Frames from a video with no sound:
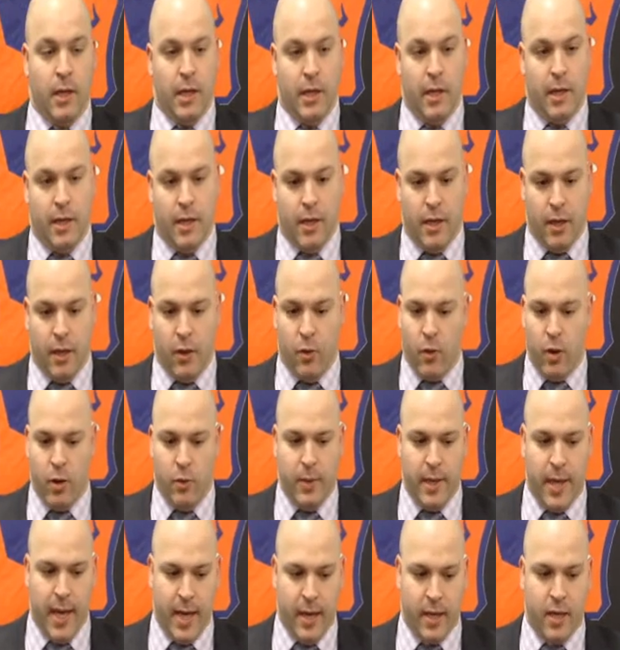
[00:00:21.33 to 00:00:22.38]
You know
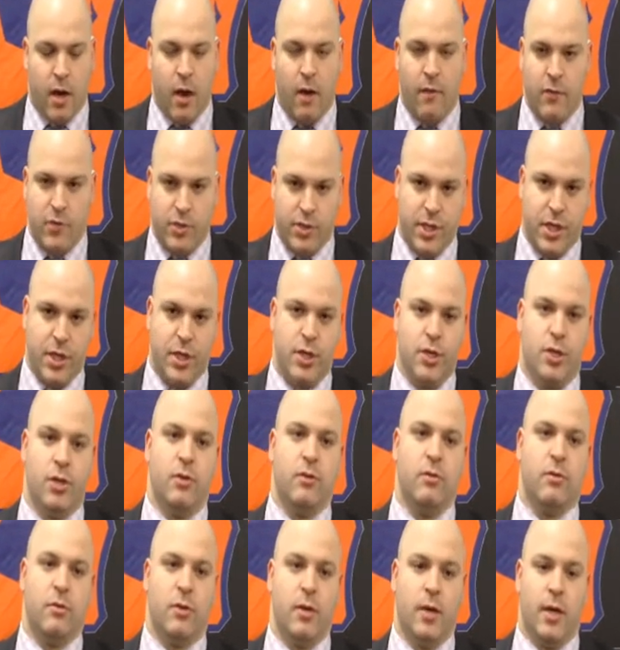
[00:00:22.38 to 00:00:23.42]
what? We had a
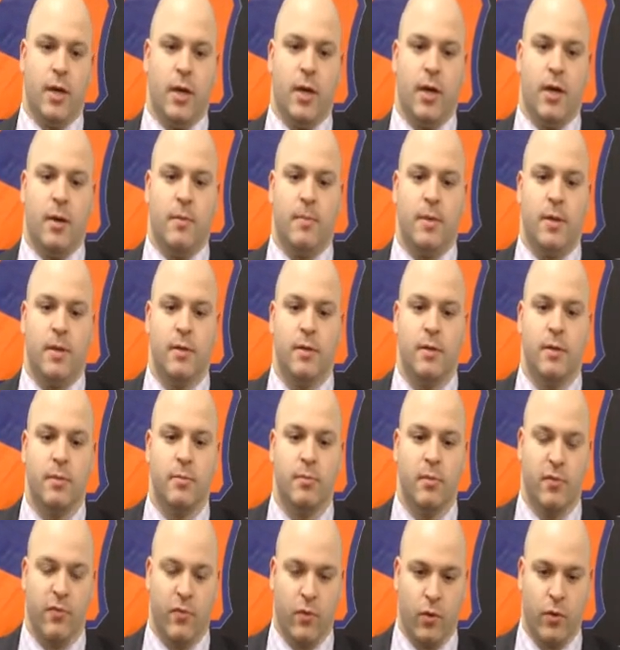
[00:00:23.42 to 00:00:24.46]
conversation
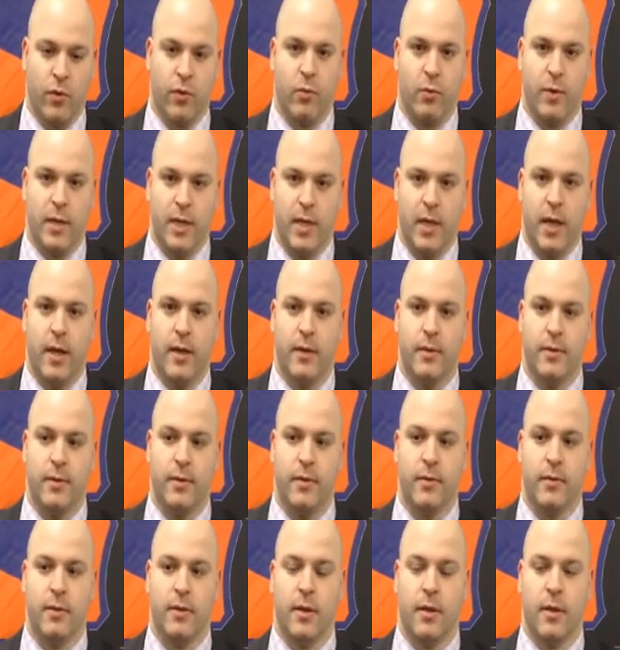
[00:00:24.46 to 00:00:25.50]
before the weekend,
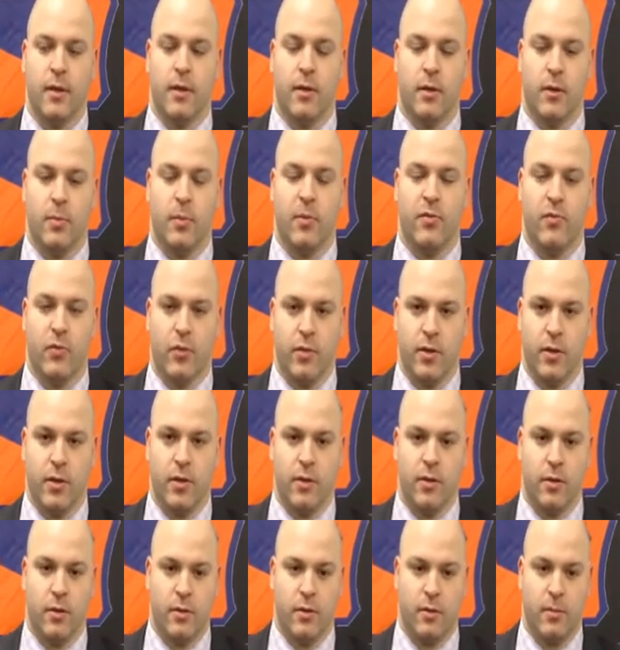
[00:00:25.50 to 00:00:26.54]
or before
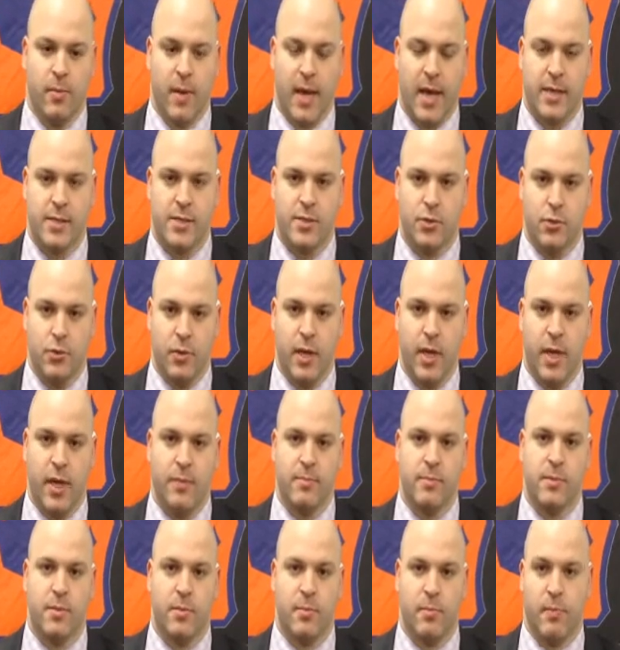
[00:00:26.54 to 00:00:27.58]
the past 2
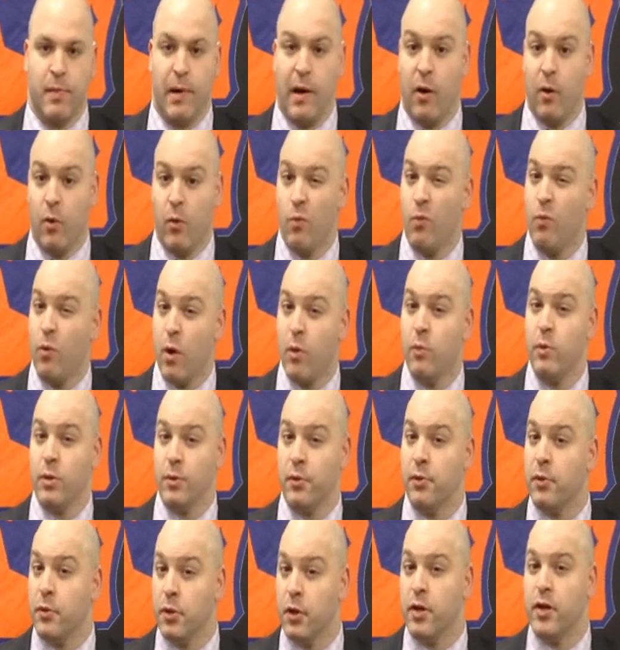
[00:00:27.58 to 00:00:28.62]
games, about what
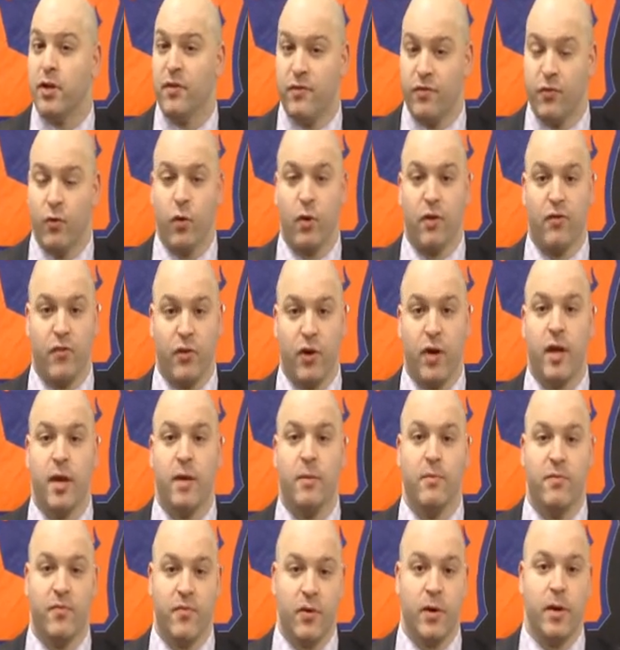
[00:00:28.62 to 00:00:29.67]
we were looking for
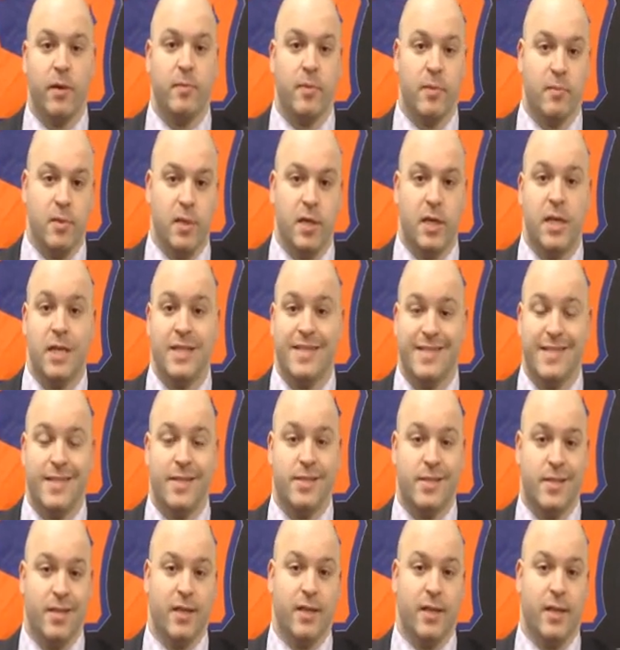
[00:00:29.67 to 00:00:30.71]
him to be
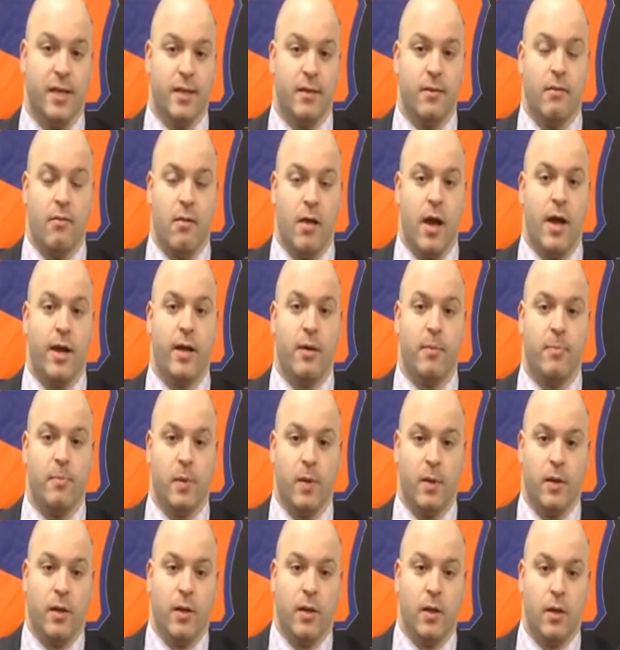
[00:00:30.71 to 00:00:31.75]
consistently in the
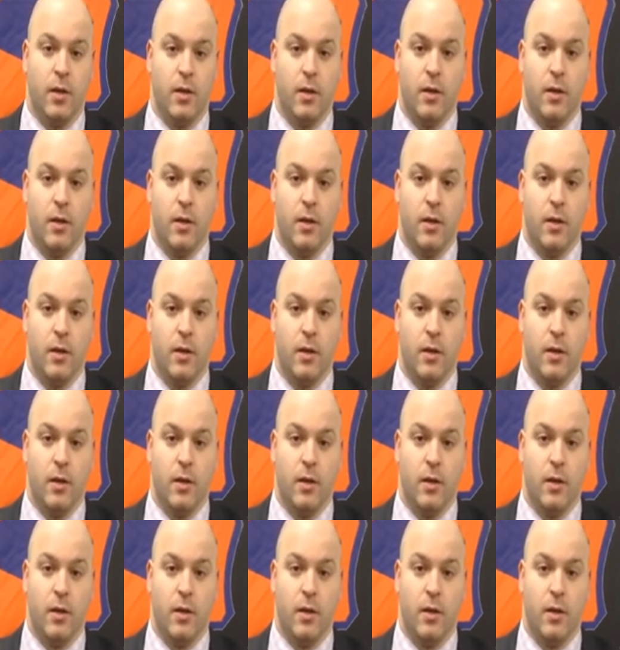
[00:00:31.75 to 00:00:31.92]
lineup, and